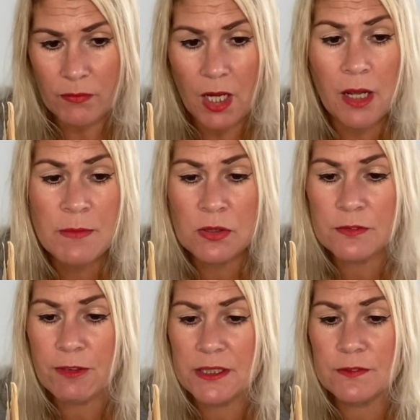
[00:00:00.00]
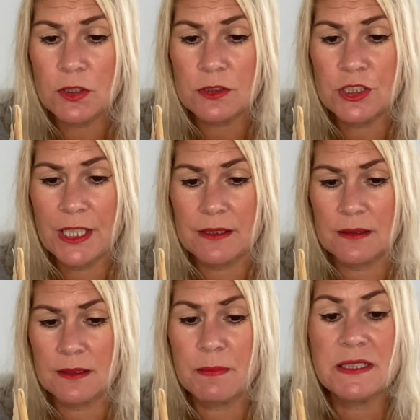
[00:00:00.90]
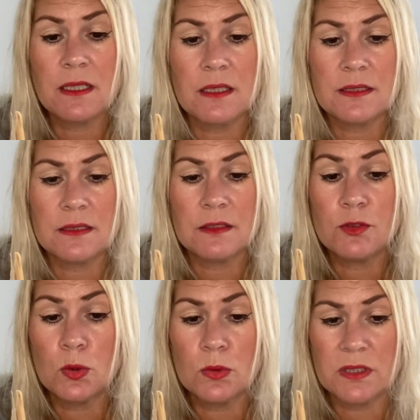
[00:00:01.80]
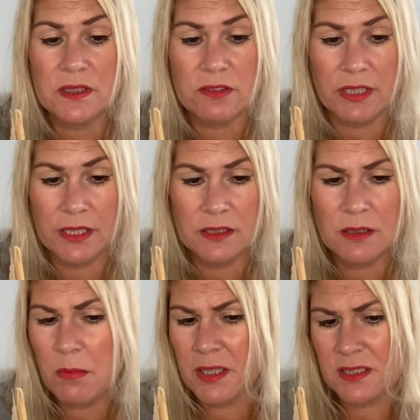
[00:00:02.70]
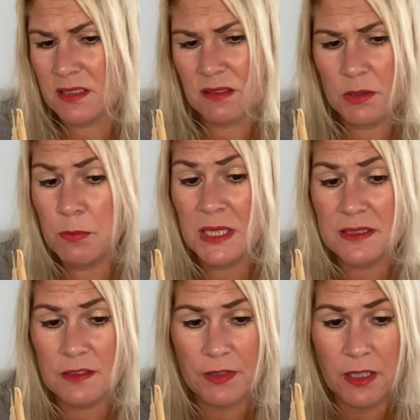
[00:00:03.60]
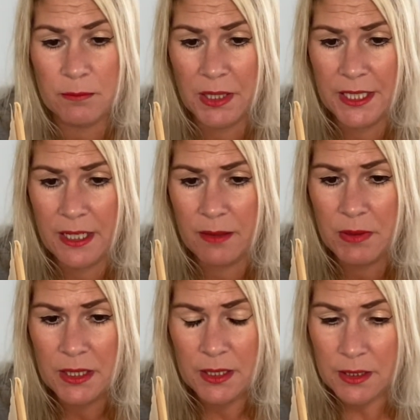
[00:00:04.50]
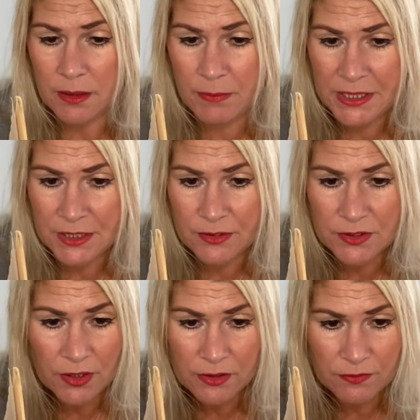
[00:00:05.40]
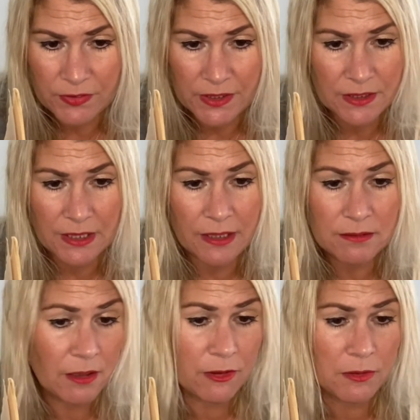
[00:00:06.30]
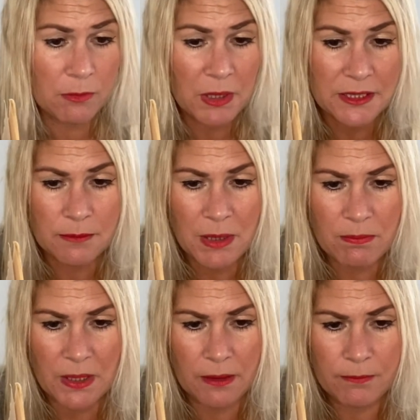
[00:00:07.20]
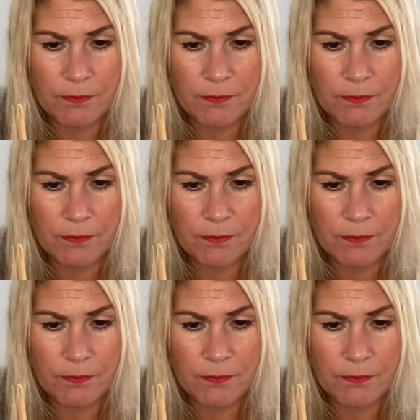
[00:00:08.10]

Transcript: "I am an old friend of Dr. Jekyll's, Mr. Utterson of Gaunt Street. You must have heard my name, and meeting you so conveniently, I thought you might admit me."